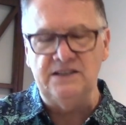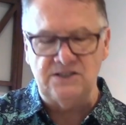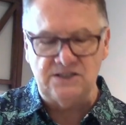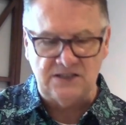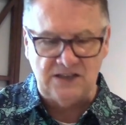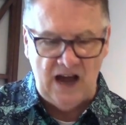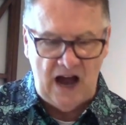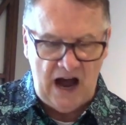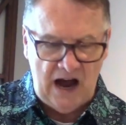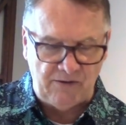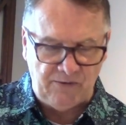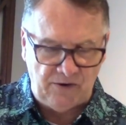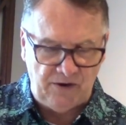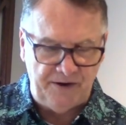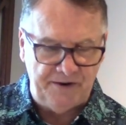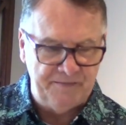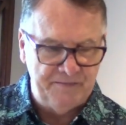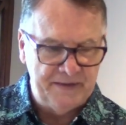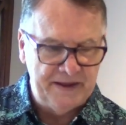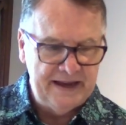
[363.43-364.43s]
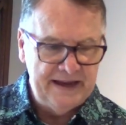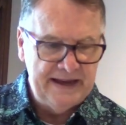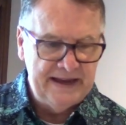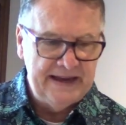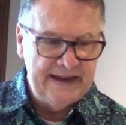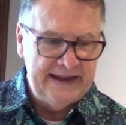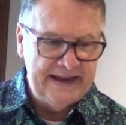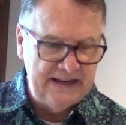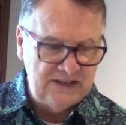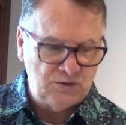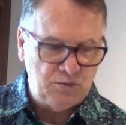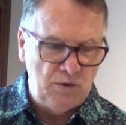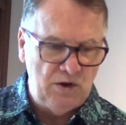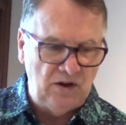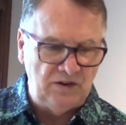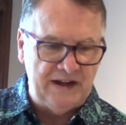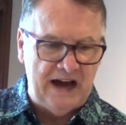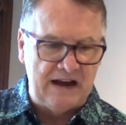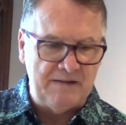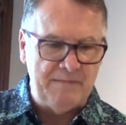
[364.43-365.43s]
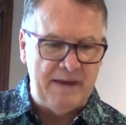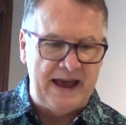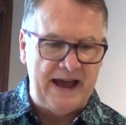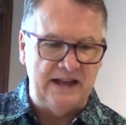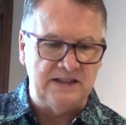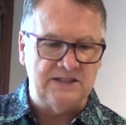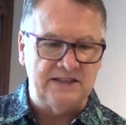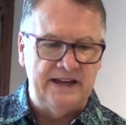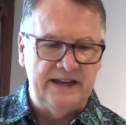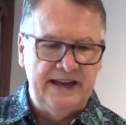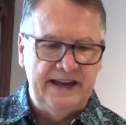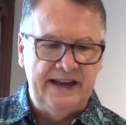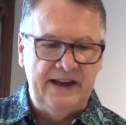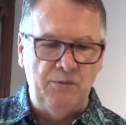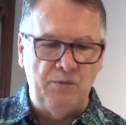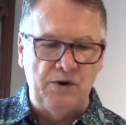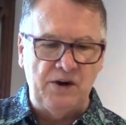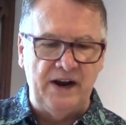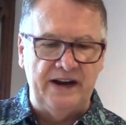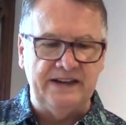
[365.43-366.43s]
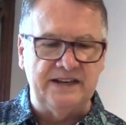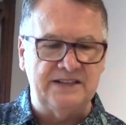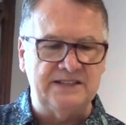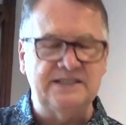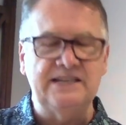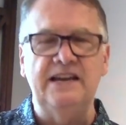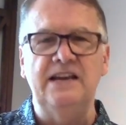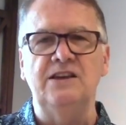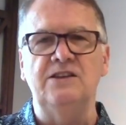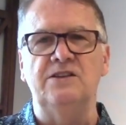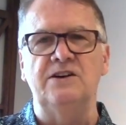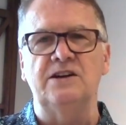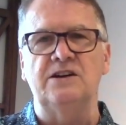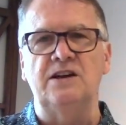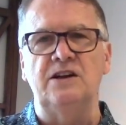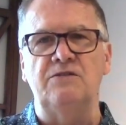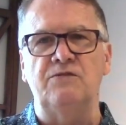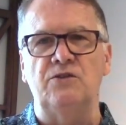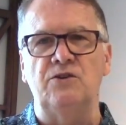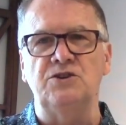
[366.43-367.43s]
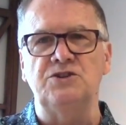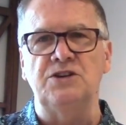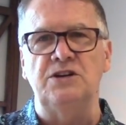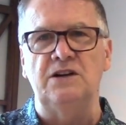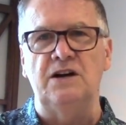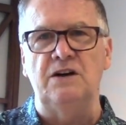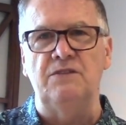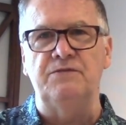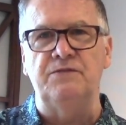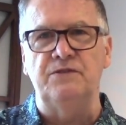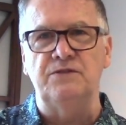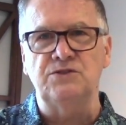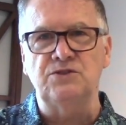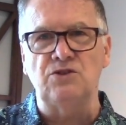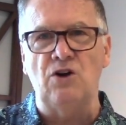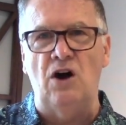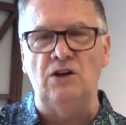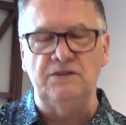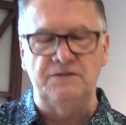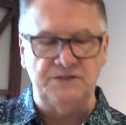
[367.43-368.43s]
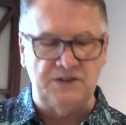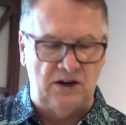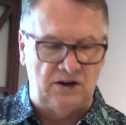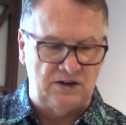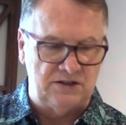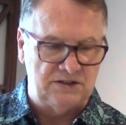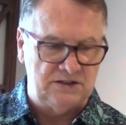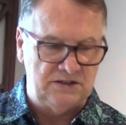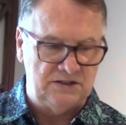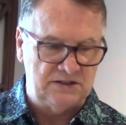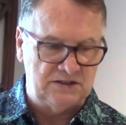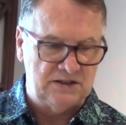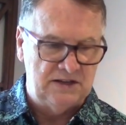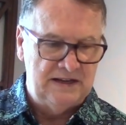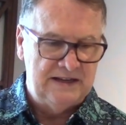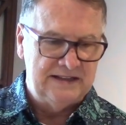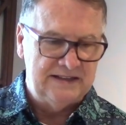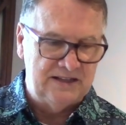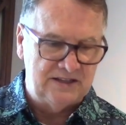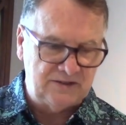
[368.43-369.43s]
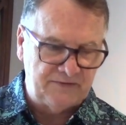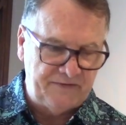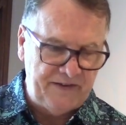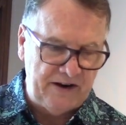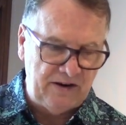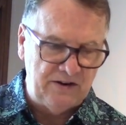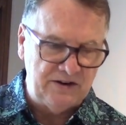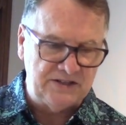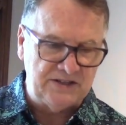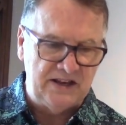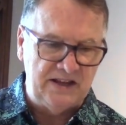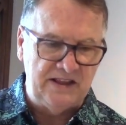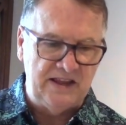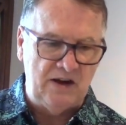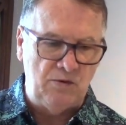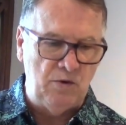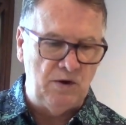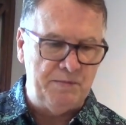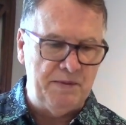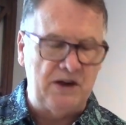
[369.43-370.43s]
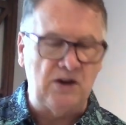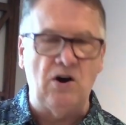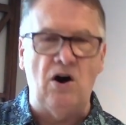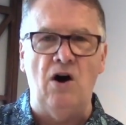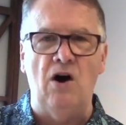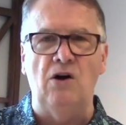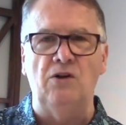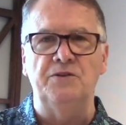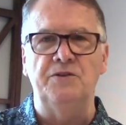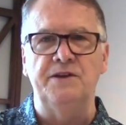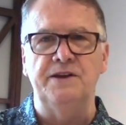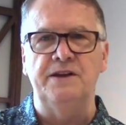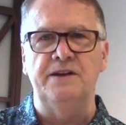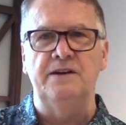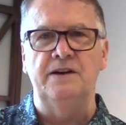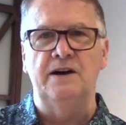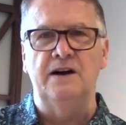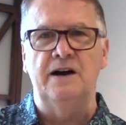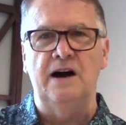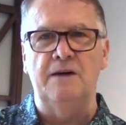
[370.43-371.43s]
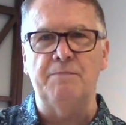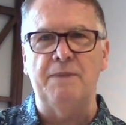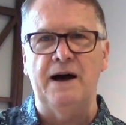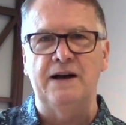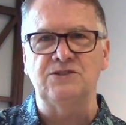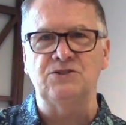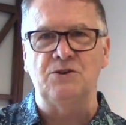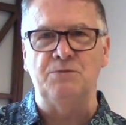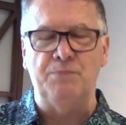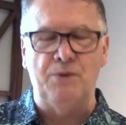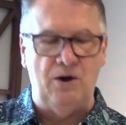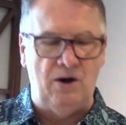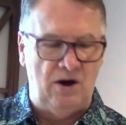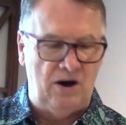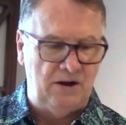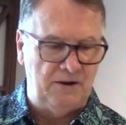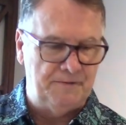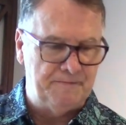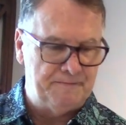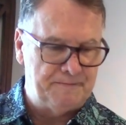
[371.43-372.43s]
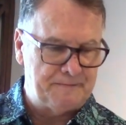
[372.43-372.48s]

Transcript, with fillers: sovereign, his will, not man's, we're going to see the conversion of Saul of Tarsus, this Pharisee that would be called the Apostle Paul.